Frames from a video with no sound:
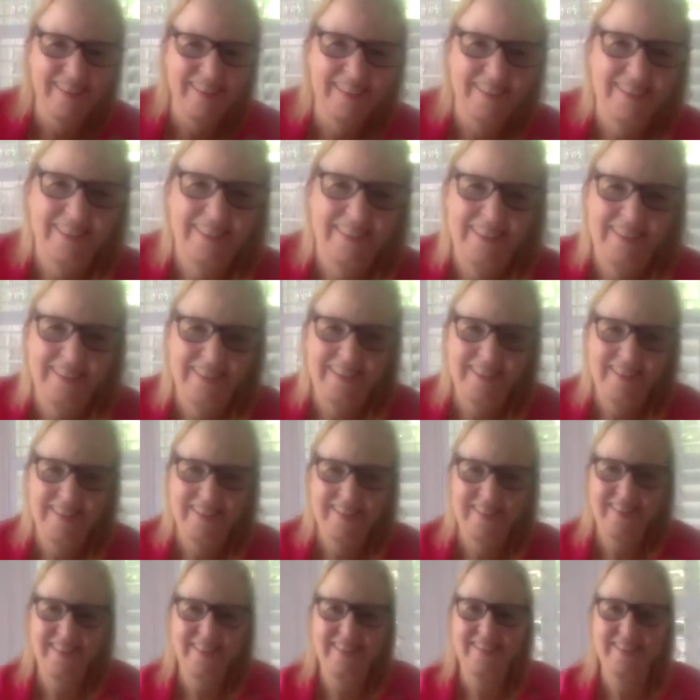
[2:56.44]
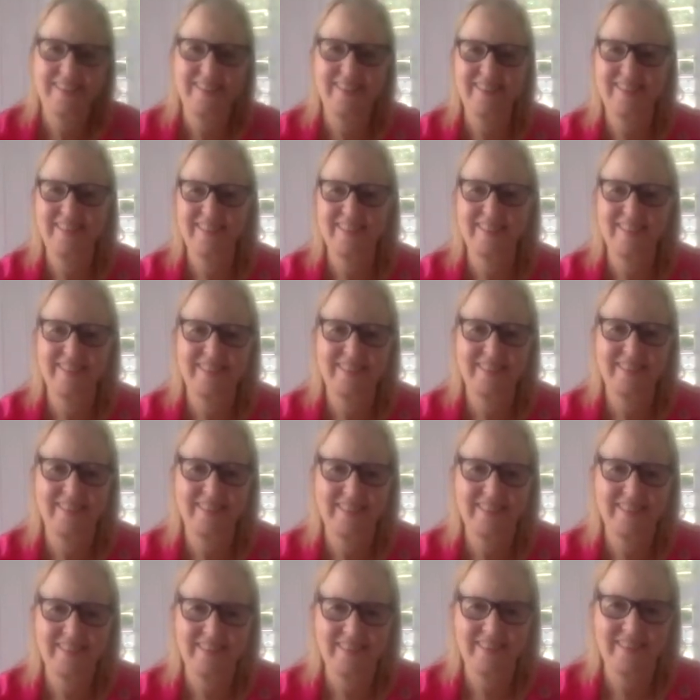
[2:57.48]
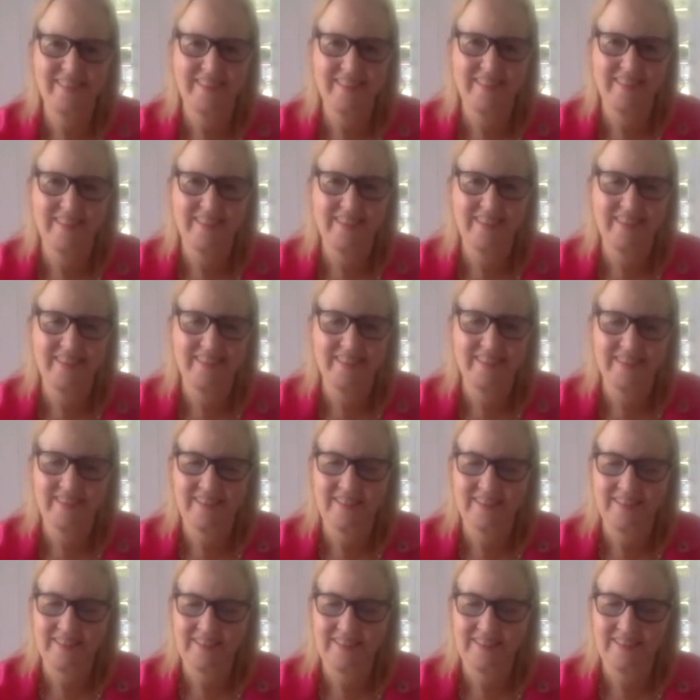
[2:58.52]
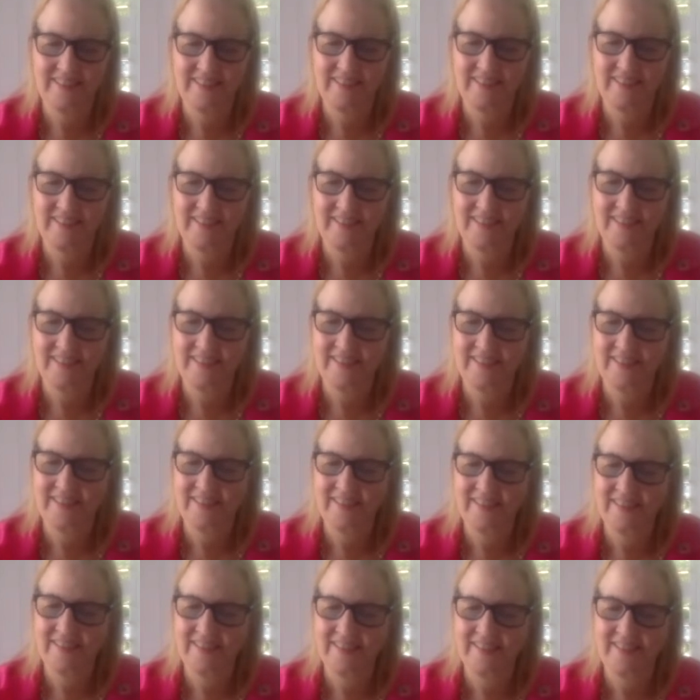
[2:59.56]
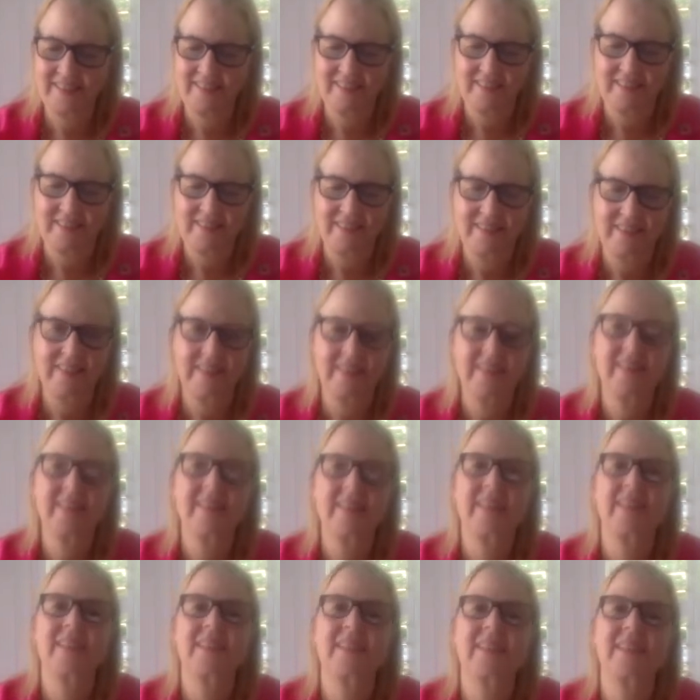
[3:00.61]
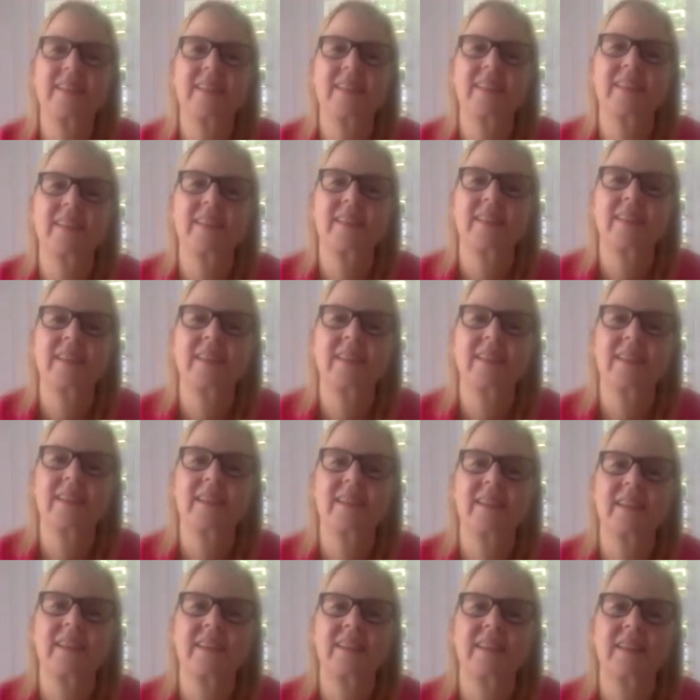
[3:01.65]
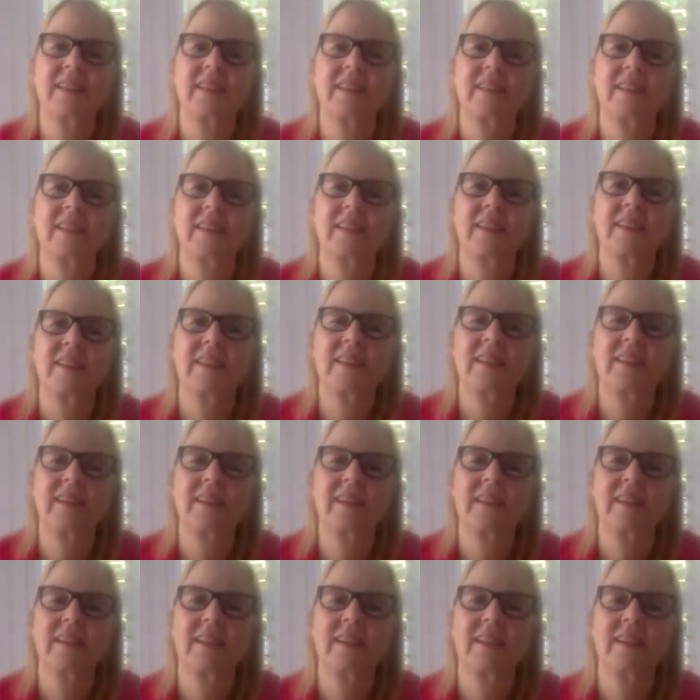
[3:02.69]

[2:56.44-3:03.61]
(not speaking)